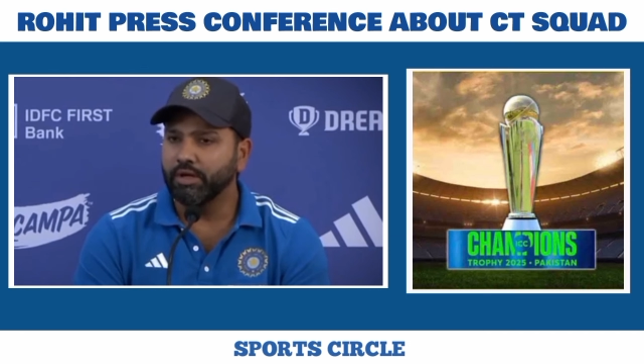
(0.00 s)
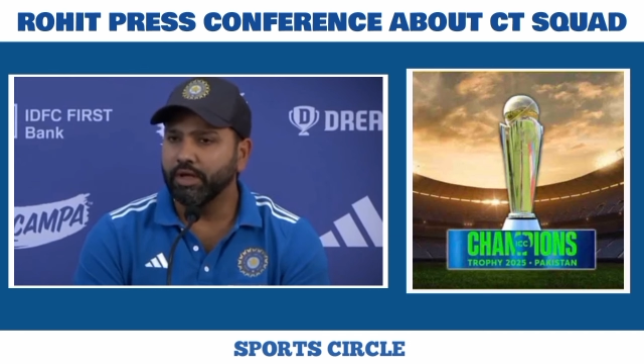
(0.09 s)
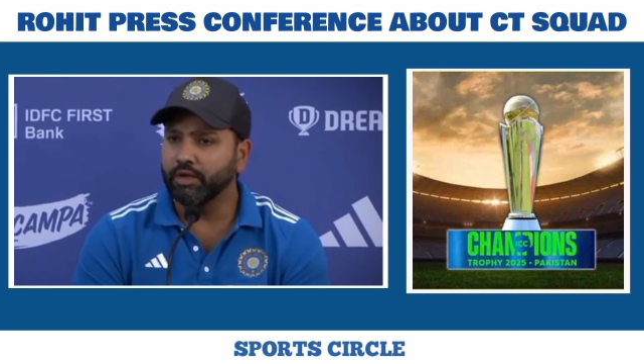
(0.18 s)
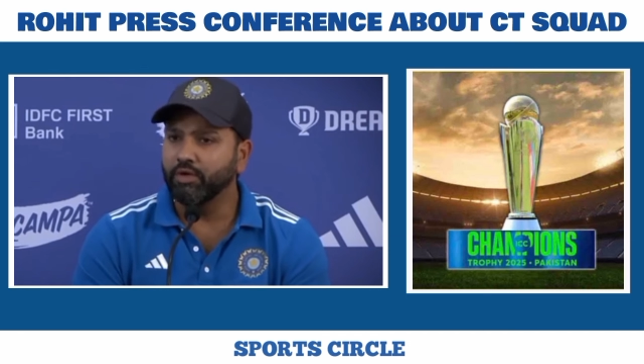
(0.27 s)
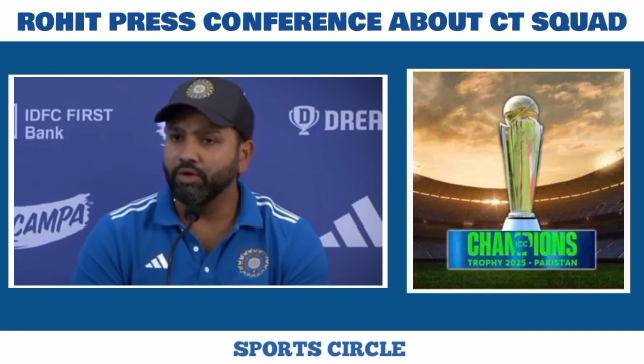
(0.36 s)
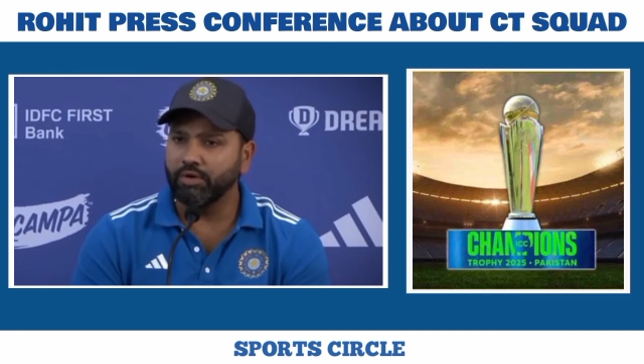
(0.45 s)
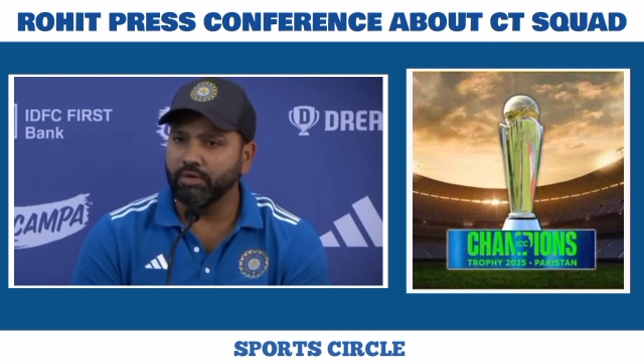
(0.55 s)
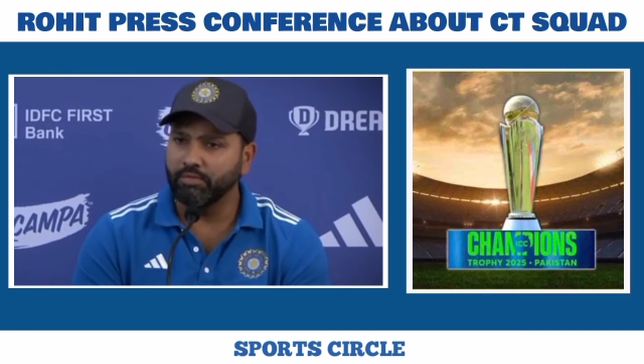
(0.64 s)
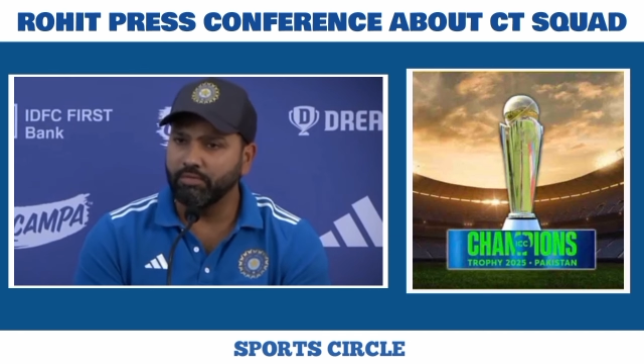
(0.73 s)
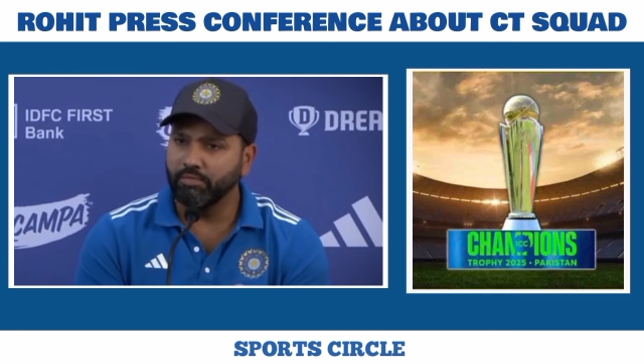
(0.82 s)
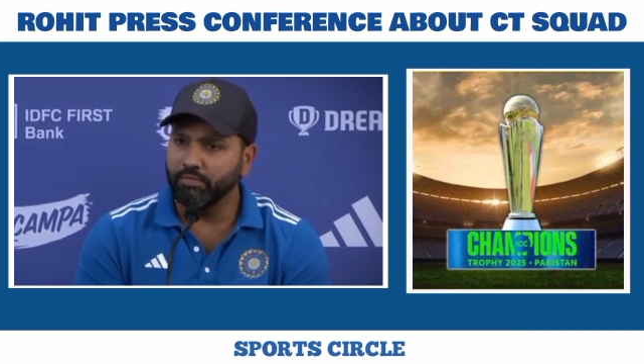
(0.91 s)

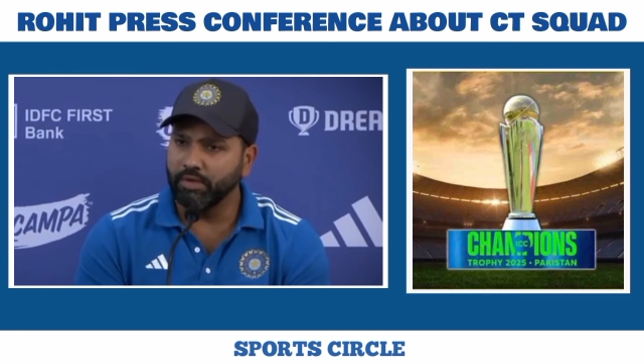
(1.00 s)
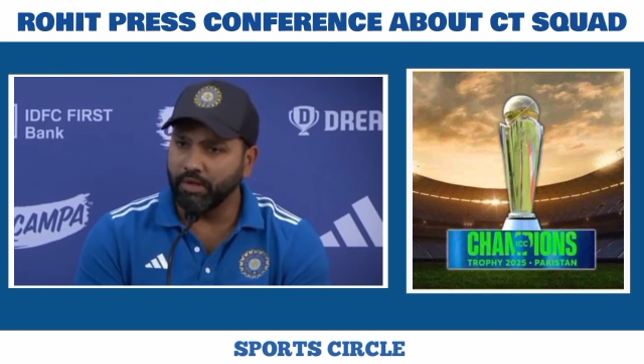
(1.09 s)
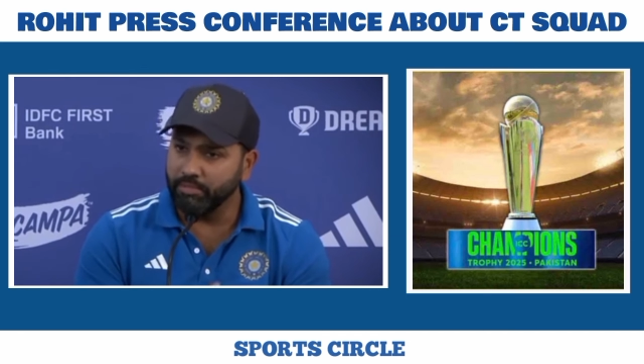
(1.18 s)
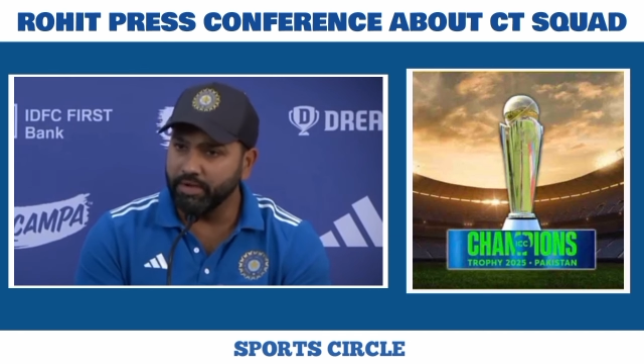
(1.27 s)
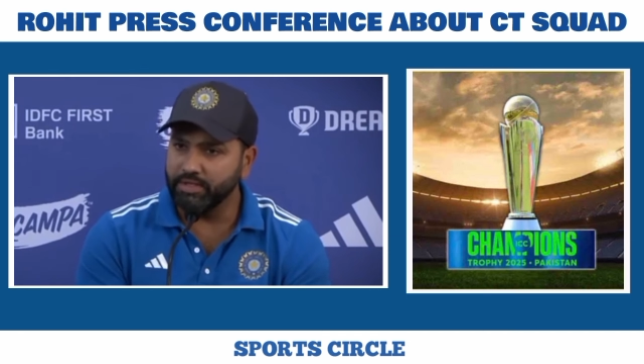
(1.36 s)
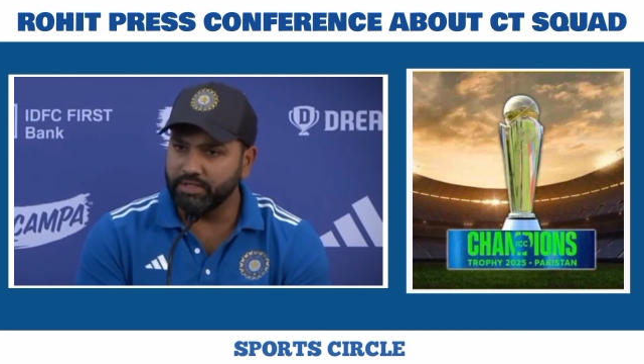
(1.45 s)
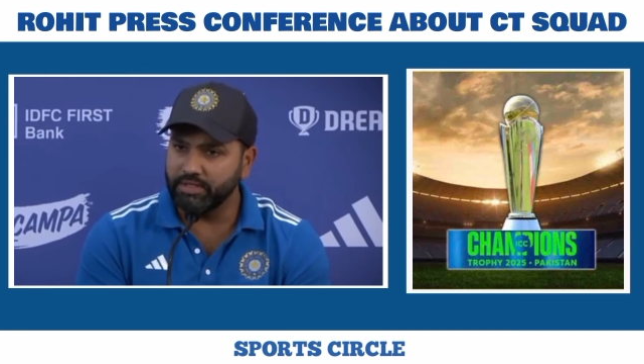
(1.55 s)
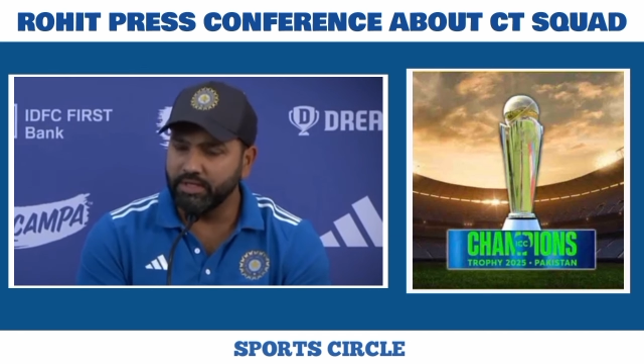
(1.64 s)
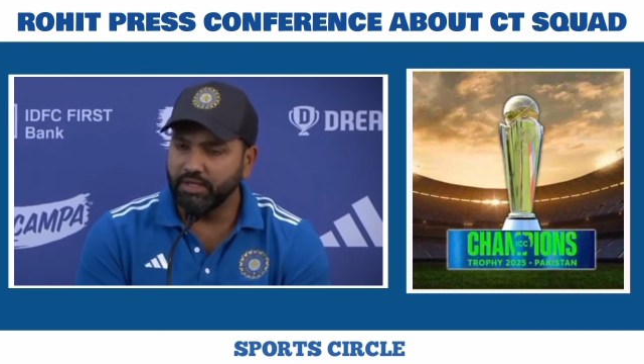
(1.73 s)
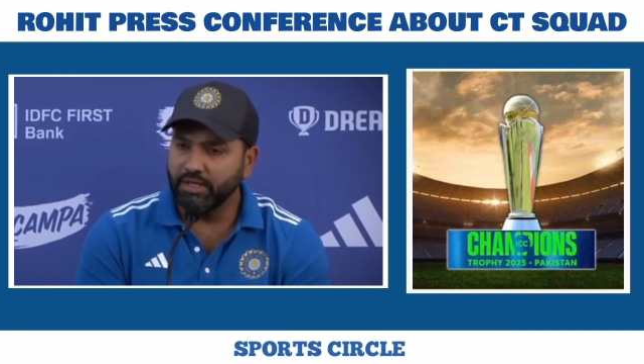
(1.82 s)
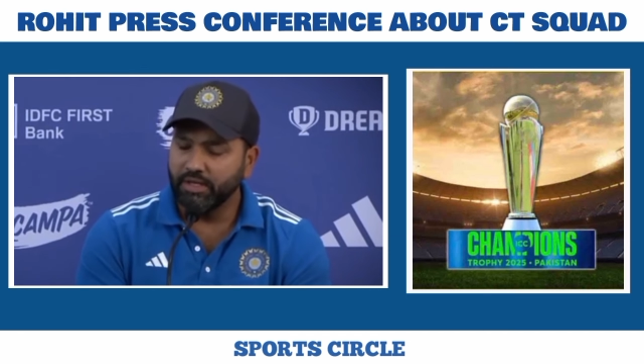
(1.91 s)
ignore
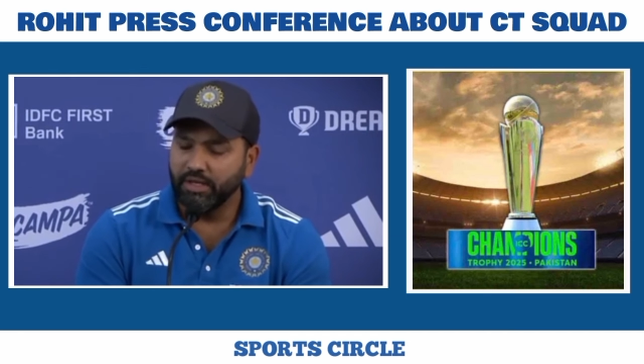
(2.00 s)
numbers,